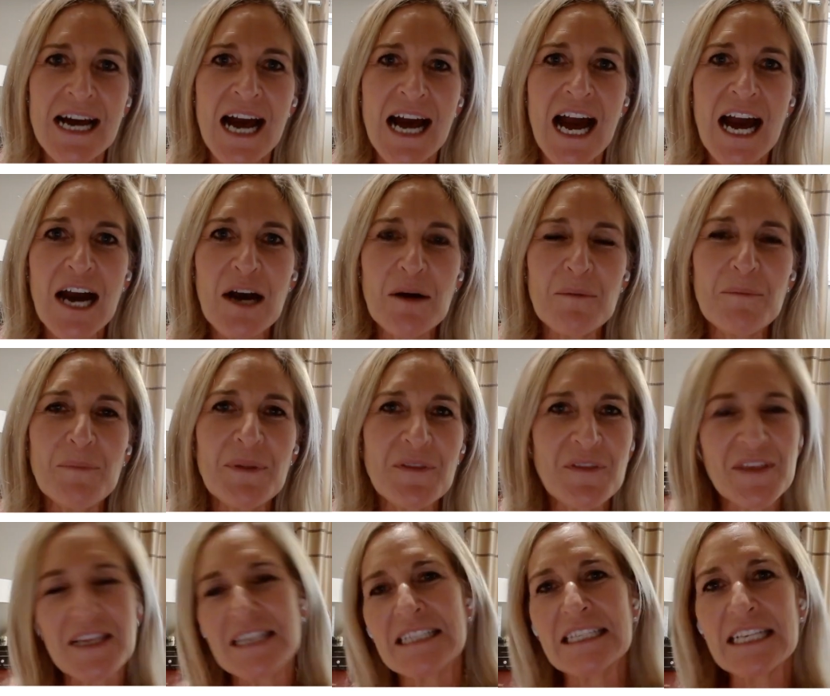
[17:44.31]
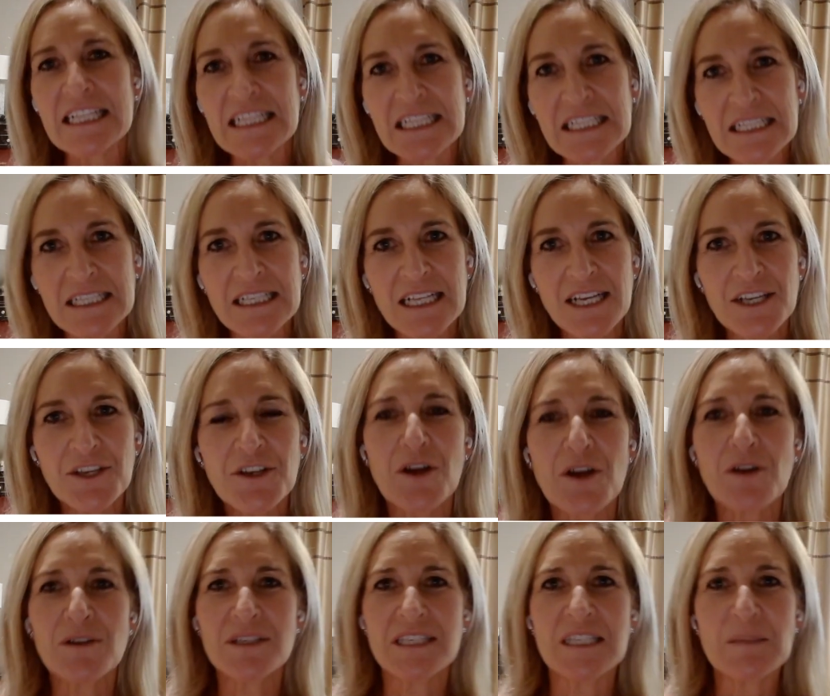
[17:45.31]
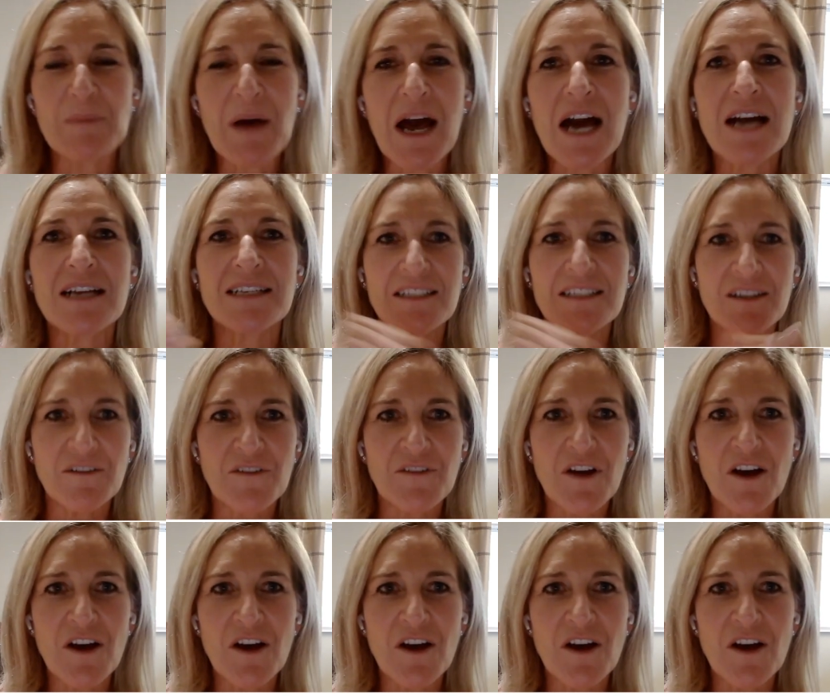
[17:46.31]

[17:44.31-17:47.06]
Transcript: Um, but these little, you know, sparks of,